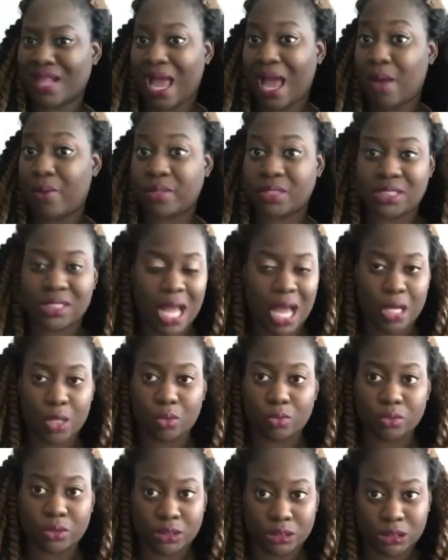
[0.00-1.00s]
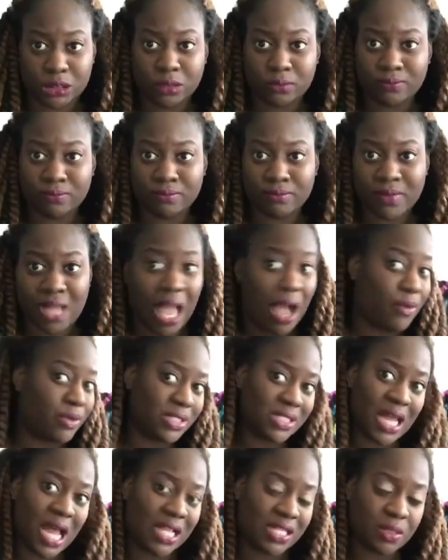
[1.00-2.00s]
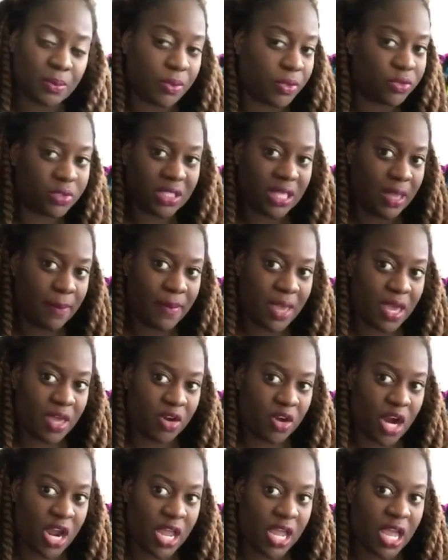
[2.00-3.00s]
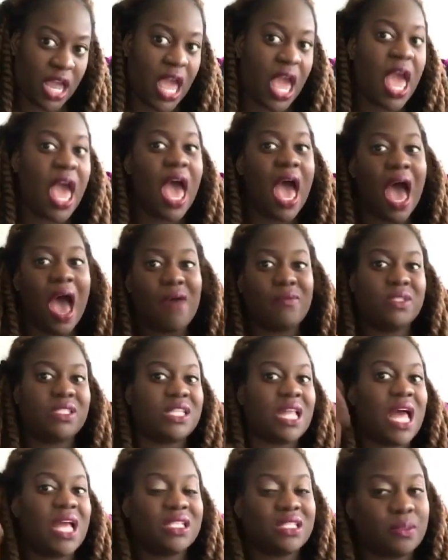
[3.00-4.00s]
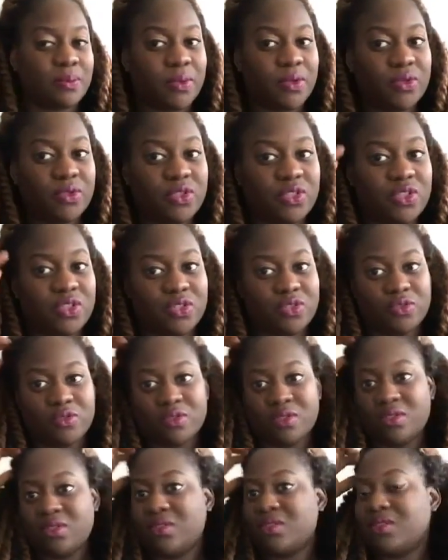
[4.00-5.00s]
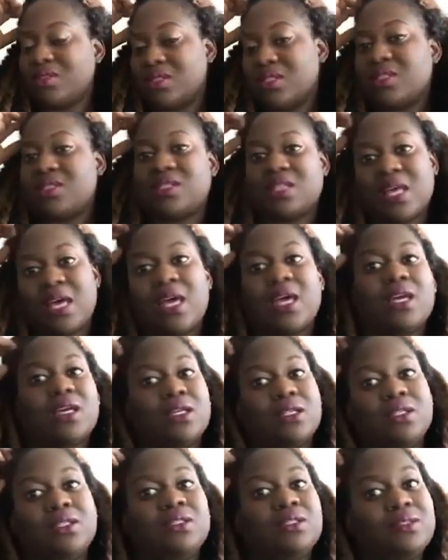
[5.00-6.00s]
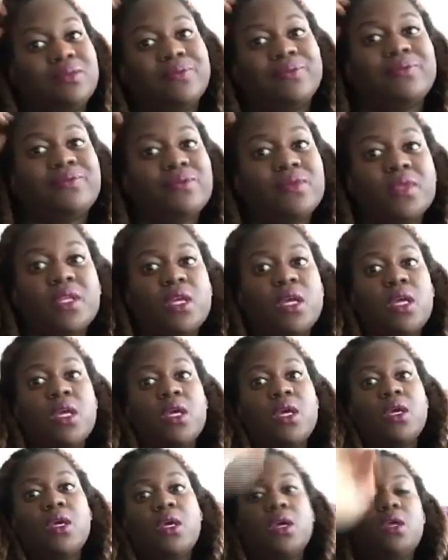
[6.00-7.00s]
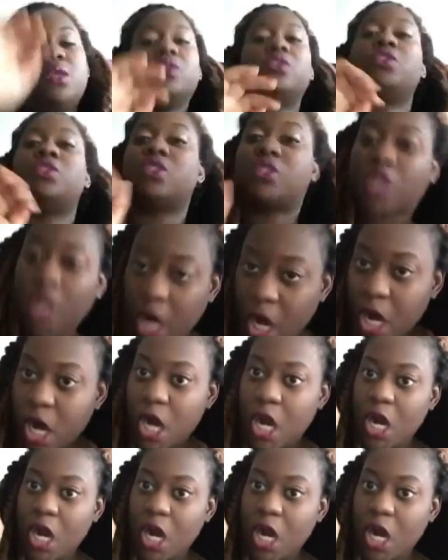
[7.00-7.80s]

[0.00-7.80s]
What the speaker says: I was not gonna see. I was not supposed to get mad, right? I was not supposed to. And it's just like, skirt.